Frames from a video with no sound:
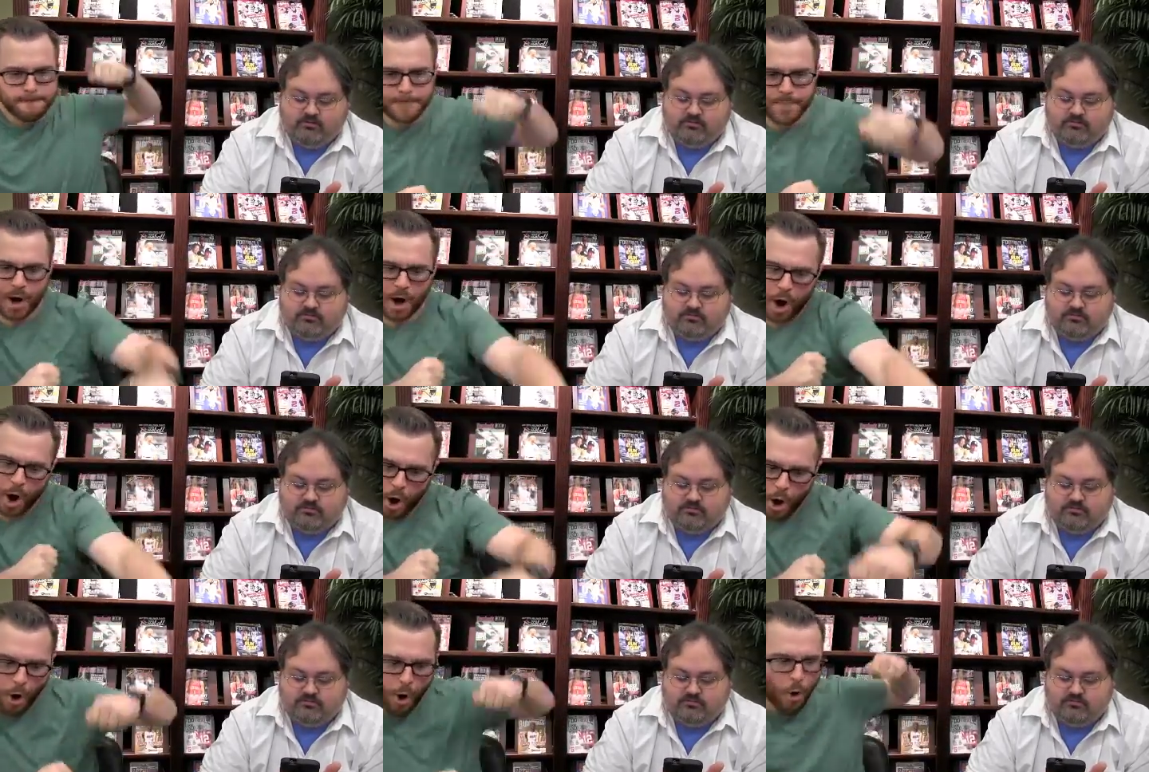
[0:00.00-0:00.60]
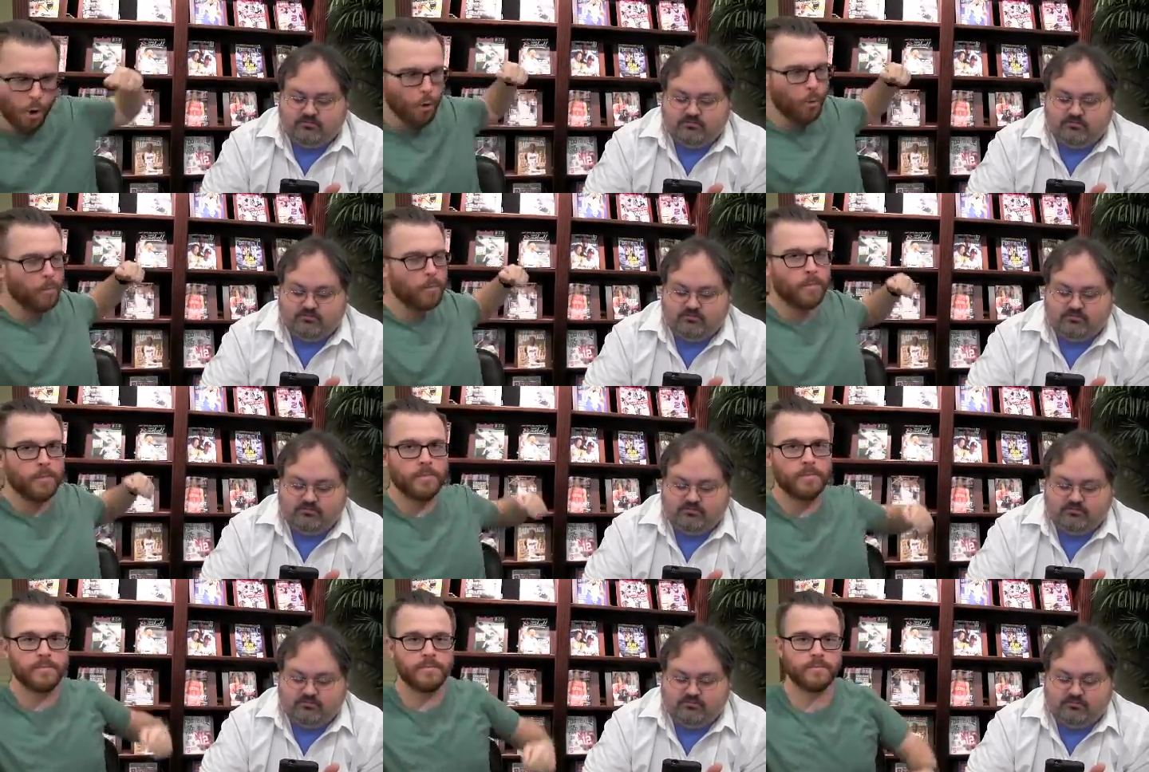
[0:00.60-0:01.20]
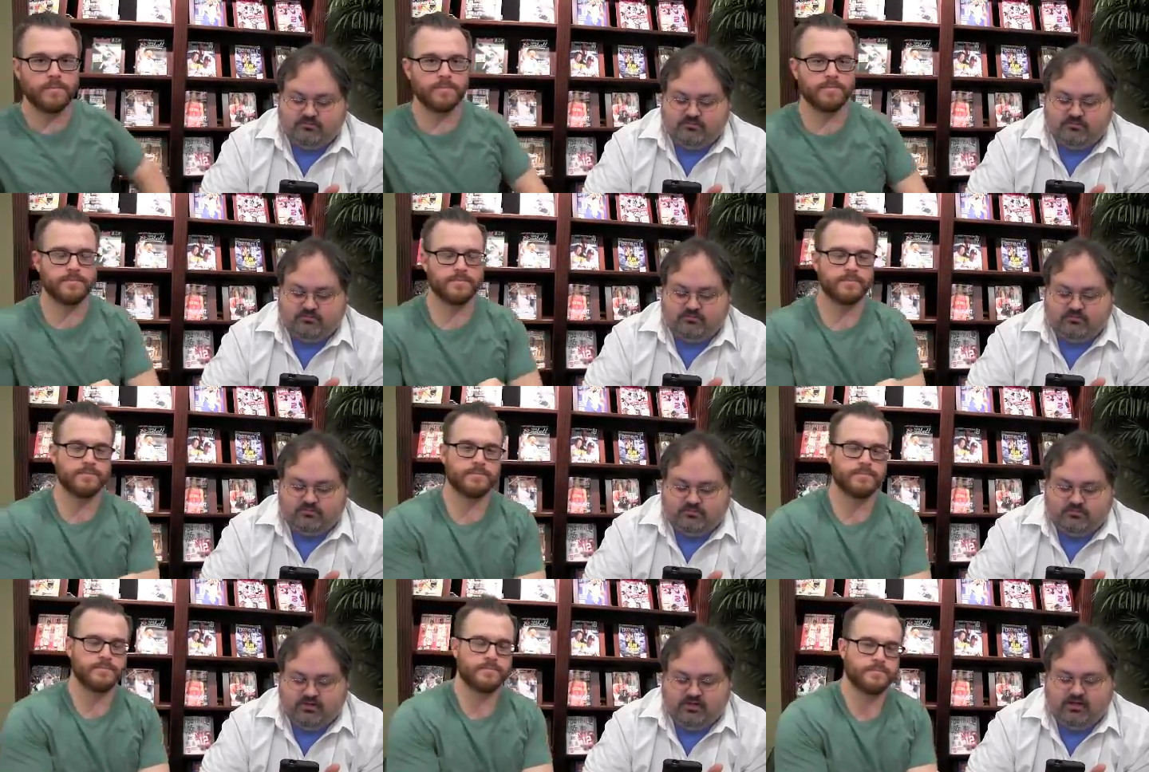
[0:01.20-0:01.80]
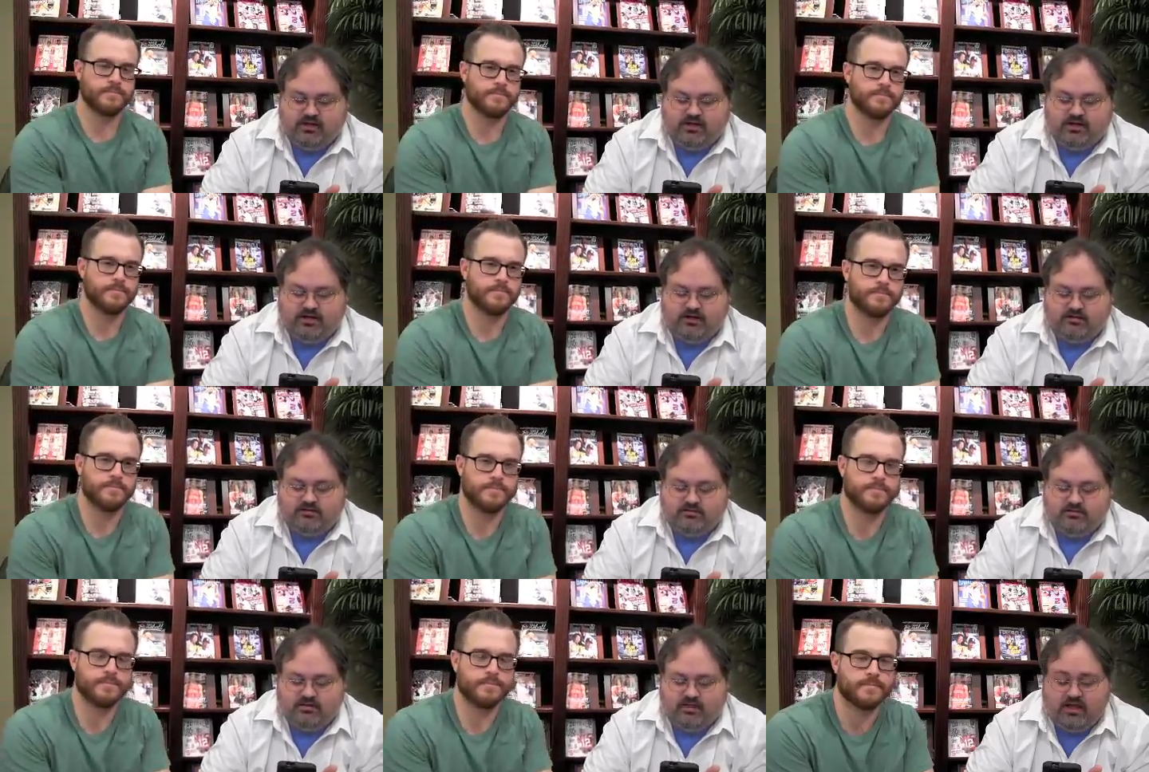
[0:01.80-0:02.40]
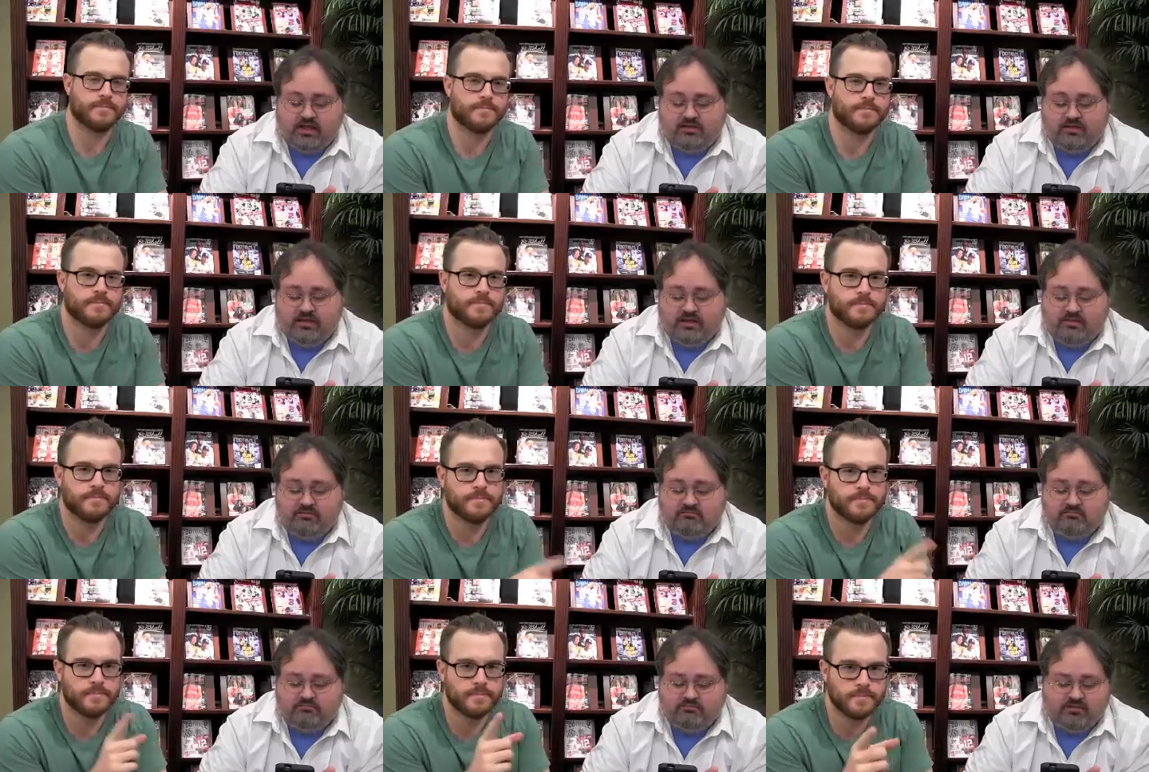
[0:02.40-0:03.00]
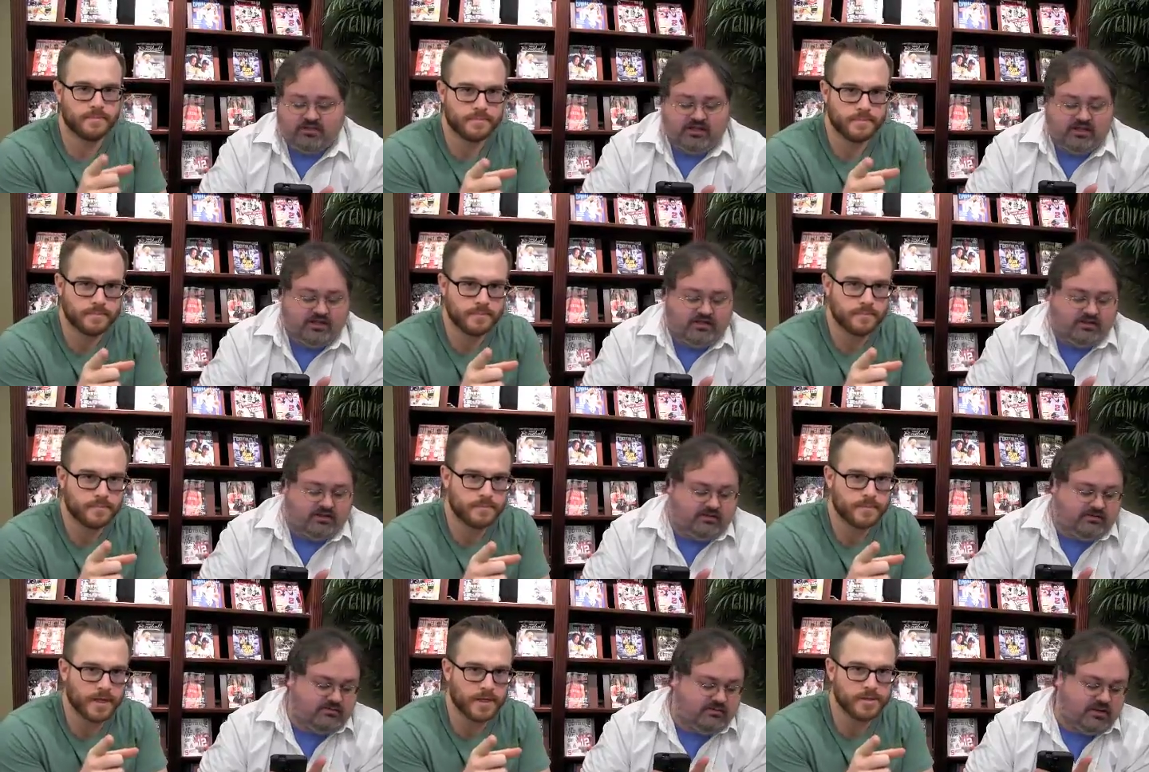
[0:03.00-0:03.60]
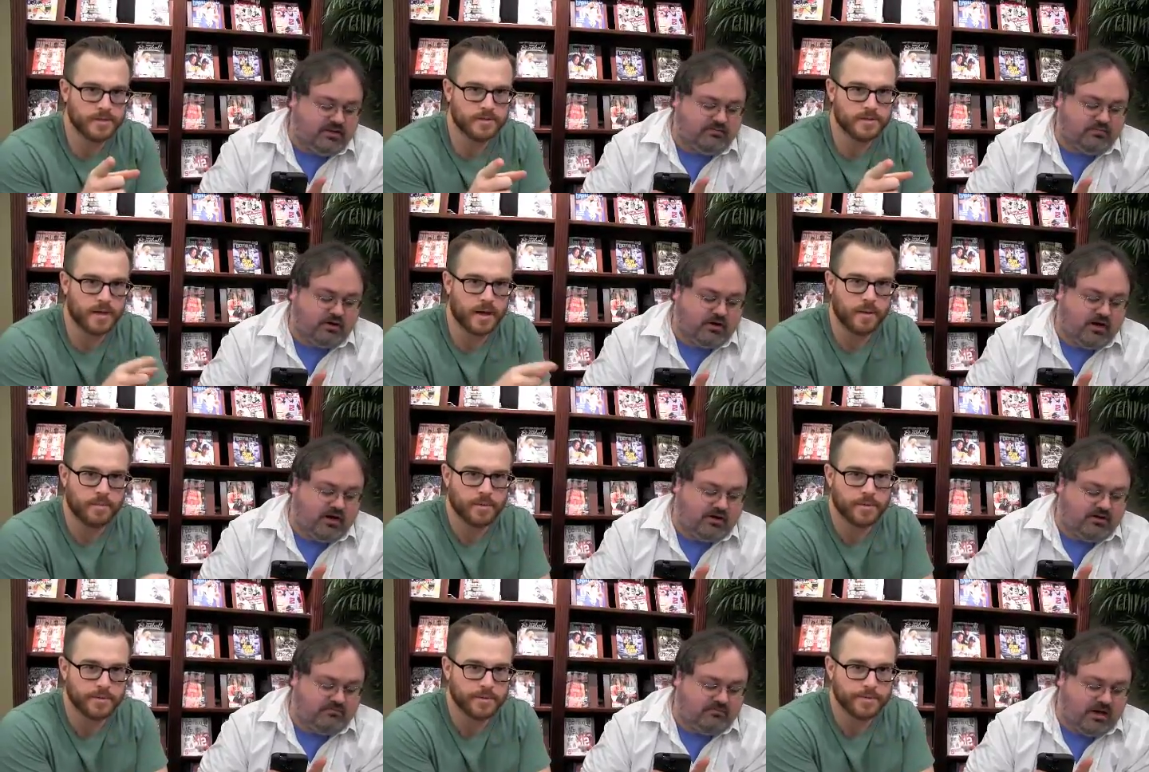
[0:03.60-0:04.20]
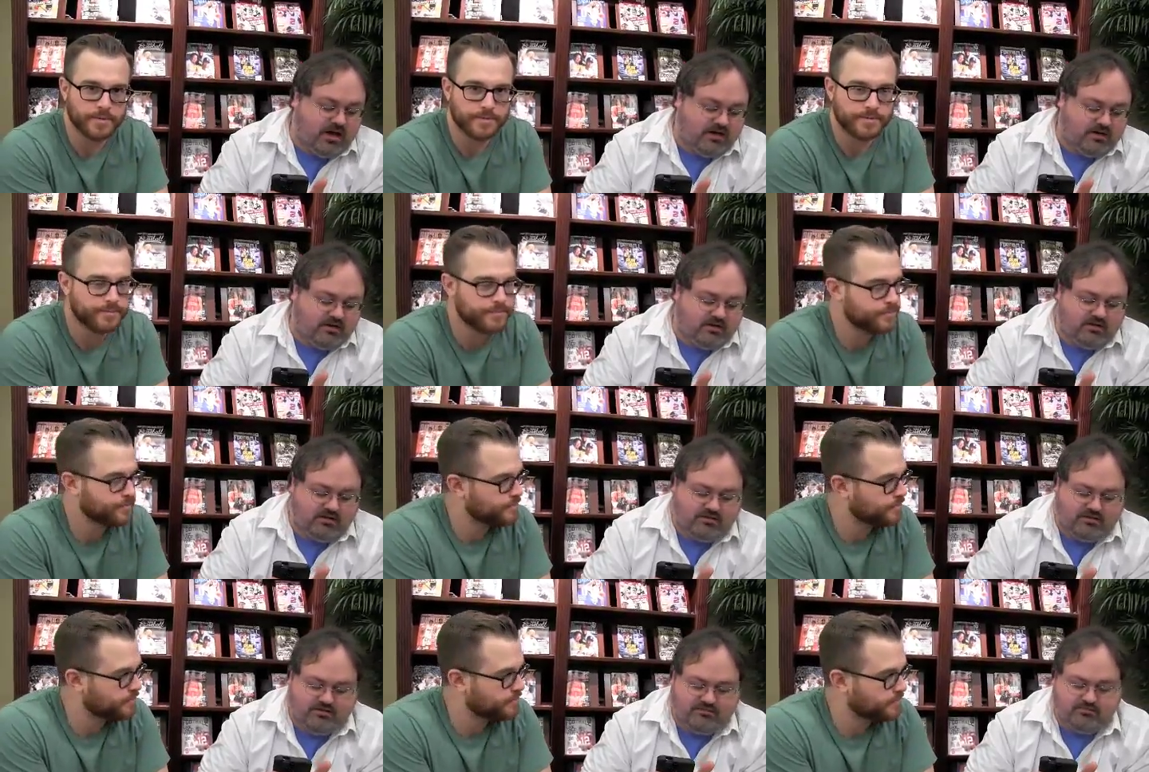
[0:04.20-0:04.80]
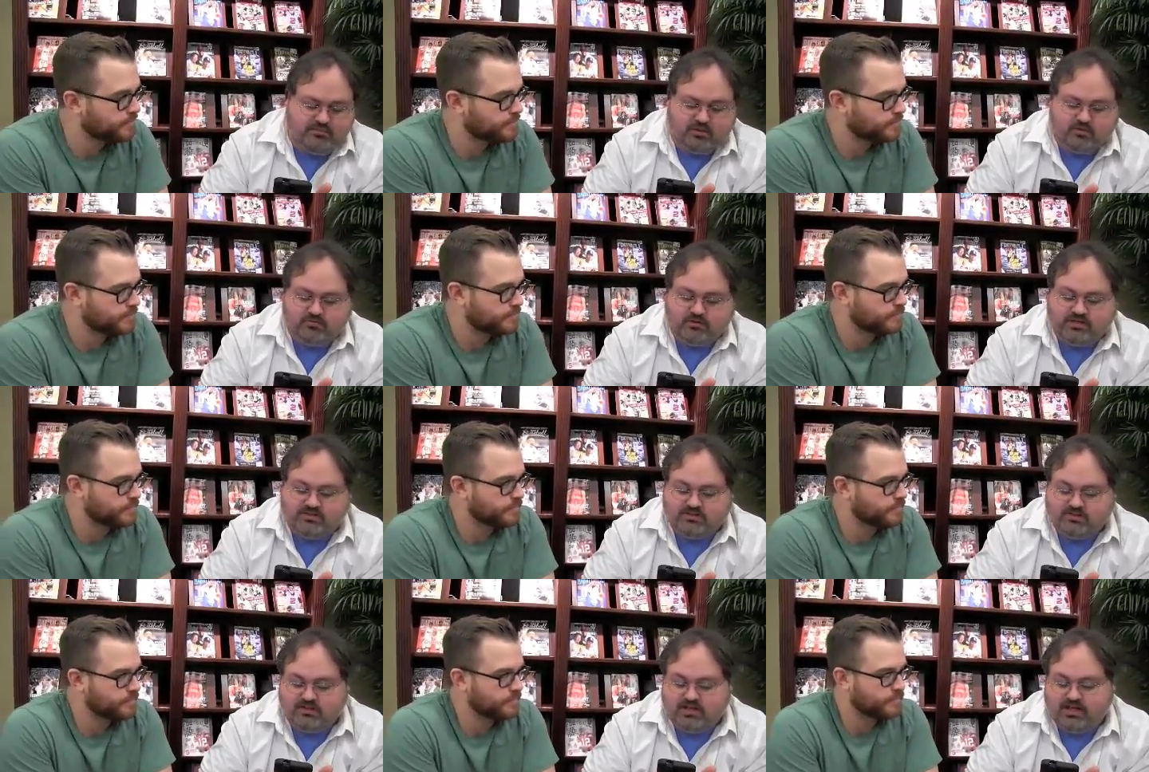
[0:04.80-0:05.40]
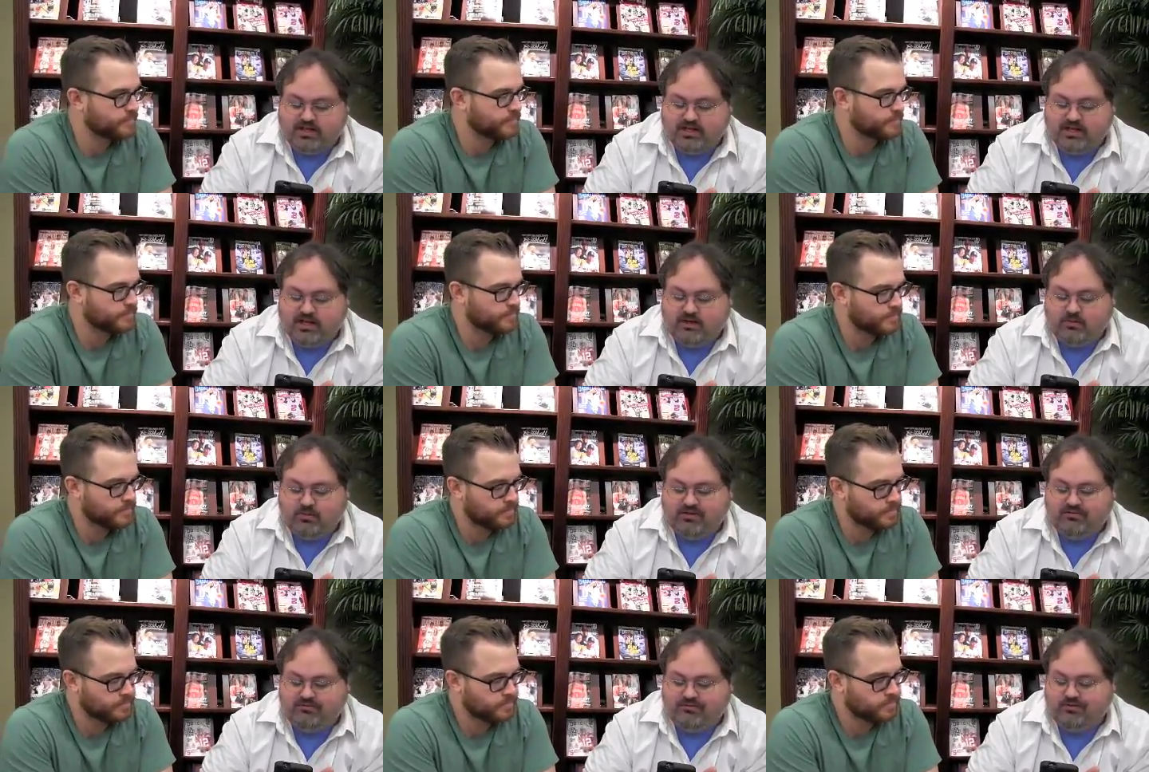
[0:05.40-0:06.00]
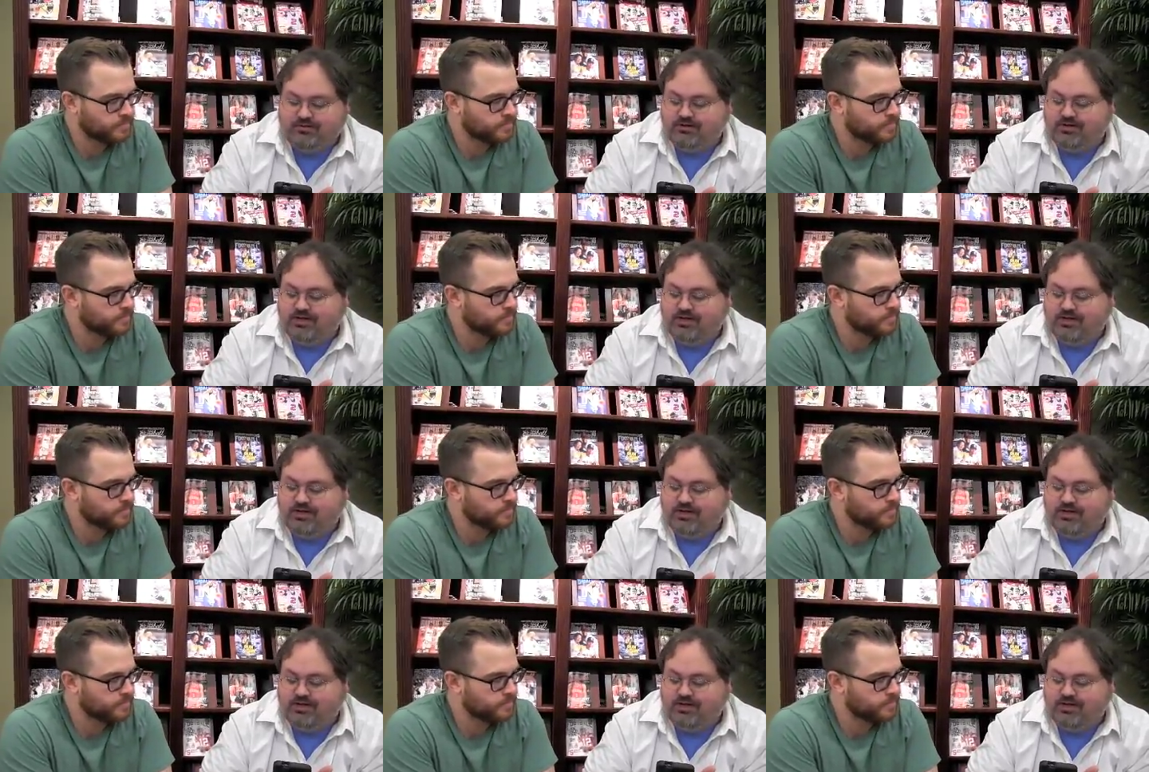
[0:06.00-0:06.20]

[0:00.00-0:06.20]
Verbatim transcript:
Speaker 1: Boom. Yeah. And the the LeBron model of the Bill Russell I got went for